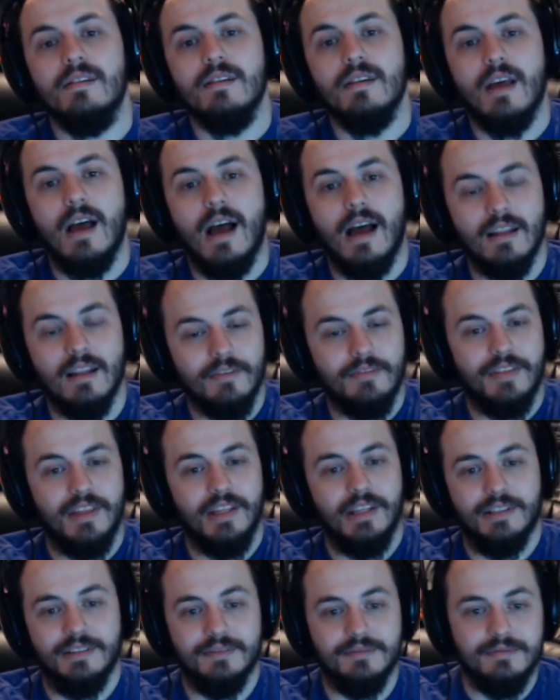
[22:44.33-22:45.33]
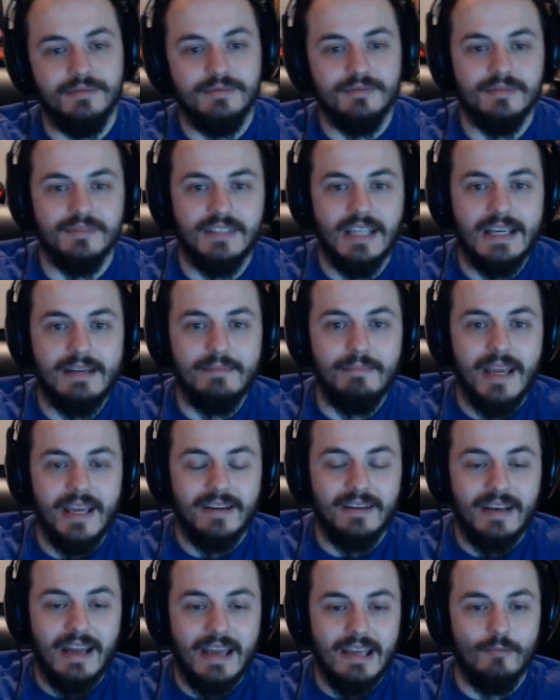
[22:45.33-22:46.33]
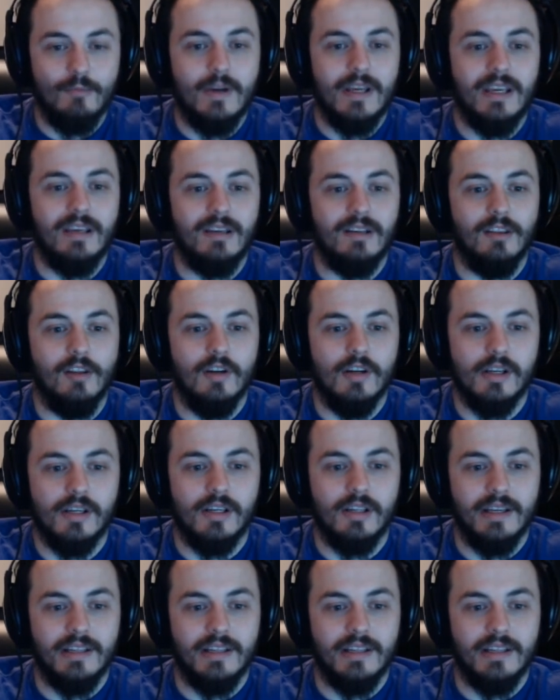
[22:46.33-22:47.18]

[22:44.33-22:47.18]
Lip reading: I love the Deadman Nightwing look.